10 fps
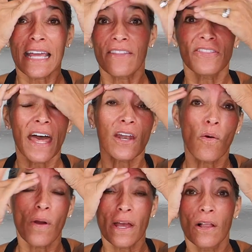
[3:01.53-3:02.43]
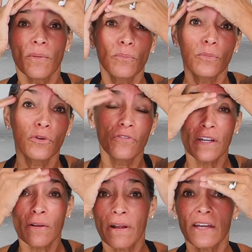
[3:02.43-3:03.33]
get that oil
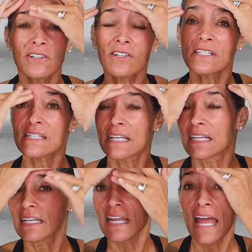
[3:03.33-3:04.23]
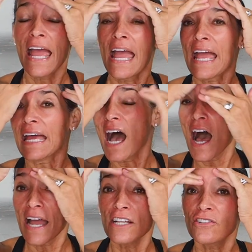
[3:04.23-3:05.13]
moving around your skin,
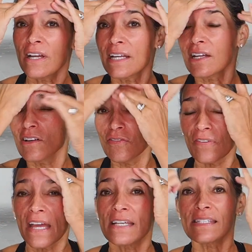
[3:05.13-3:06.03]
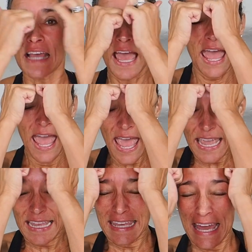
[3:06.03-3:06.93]
hydrating your face,
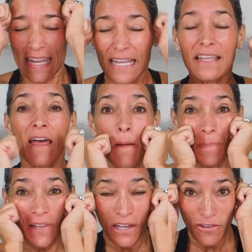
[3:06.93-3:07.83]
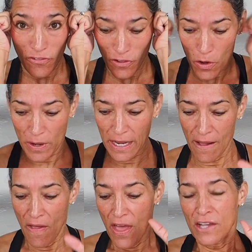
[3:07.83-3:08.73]
and getting that blood flowing.
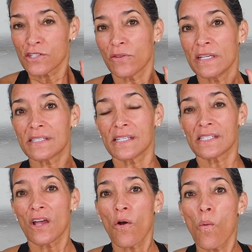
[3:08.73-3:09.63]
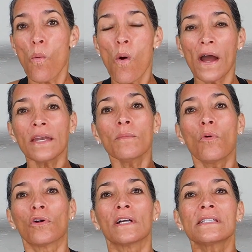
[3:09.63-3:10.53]
So this is one
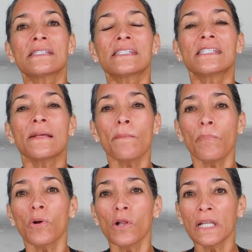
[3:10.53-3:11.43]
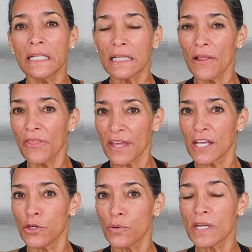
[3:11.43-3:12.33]
more simple little thing
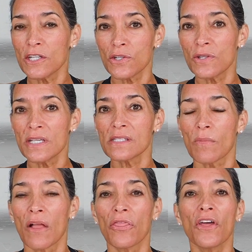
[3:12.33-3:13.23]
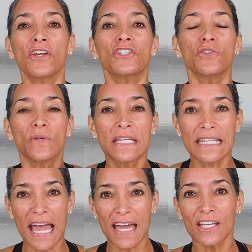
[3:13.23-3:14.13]
you can do this month to
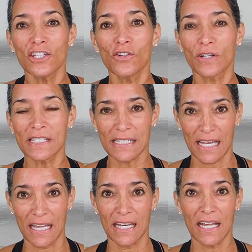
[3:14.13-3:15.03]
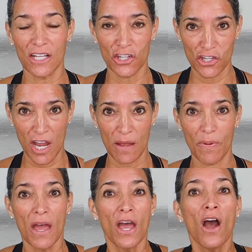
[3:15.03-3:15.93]
get your skin in shape.
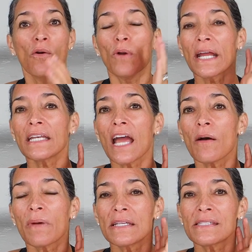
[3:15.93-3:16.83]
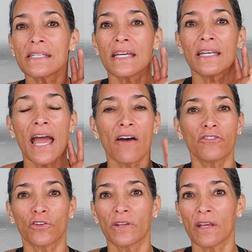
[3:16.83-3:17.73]
Right now, my skin,
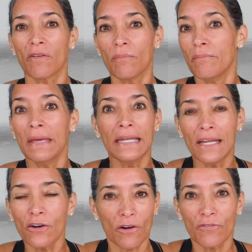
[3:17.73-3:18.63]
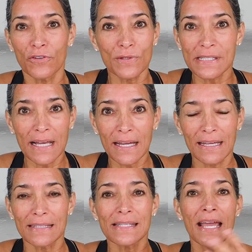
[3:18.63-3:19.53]
after only a minute or a few
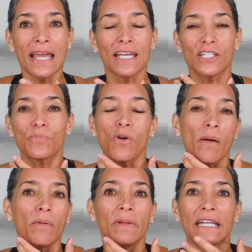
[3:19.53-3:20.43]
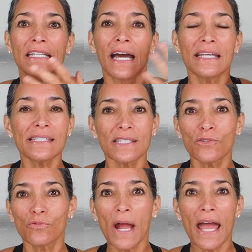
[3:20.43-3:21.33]
seconds, is probably nice
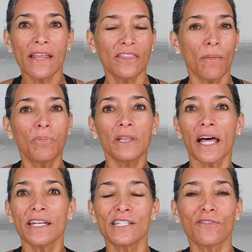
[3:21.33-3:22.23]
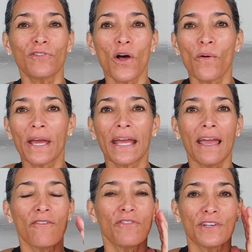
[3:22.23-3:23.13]
and red. The blood is flowing,
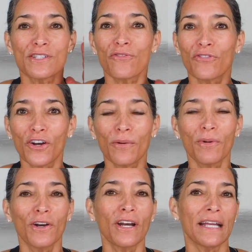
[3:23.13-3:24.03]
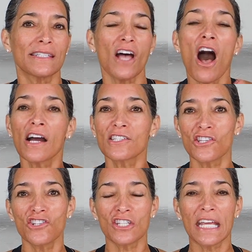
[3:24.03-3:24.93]
it feels firmer, it's
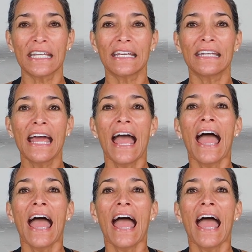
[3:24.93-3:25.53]
oxygenated,